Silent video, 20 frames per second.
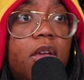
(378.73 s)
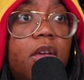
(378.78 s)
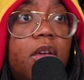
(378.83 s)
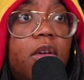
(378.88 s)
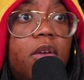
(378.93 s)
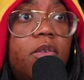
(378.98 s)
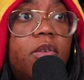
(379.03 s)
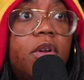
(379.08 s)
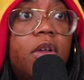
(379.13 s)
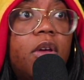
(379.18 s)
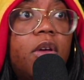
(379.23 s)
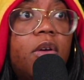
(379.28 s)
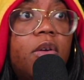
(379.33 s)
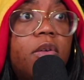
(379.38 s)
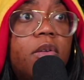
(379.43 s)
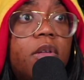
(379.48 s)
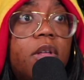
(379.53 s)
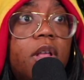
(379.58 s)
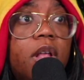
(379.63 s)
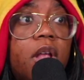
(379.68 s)
Oh
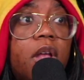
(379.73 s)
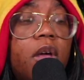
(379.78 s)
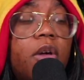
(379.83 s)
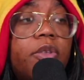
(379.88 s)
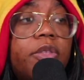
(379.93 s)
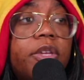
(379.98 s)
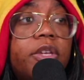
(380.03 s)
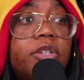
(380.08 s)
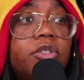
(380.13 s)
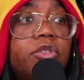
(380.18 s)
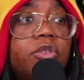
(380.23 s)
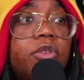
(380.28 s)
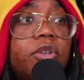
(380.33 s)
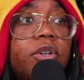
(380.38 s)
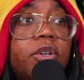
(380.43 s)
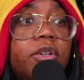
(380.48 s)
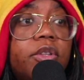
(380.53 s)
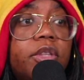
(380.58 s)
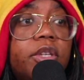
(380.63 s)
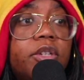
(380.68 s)
no. Oh, the
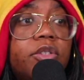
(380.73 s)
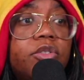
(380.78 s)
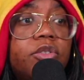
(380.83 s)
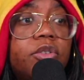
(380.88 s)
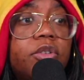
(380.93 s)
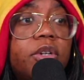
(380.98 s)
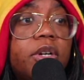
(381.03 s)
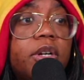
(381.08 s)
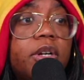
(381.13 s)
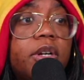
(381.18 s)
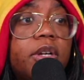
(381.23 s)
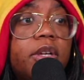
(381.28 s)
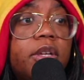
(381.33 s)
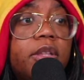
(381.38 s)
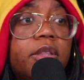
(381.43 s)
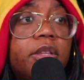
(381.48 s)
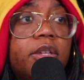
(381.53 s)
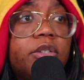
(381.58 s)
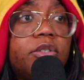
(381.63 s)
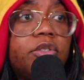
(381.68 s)
intruder. The intruder.
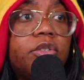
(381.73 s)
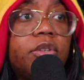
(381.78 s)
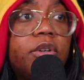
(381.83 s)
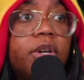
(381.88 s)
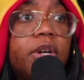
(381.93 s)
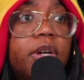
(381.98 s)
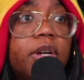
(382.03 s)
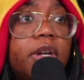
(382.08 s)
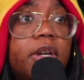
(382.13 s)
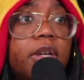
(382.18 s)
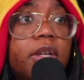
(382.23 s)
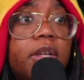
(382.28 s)
The intruder.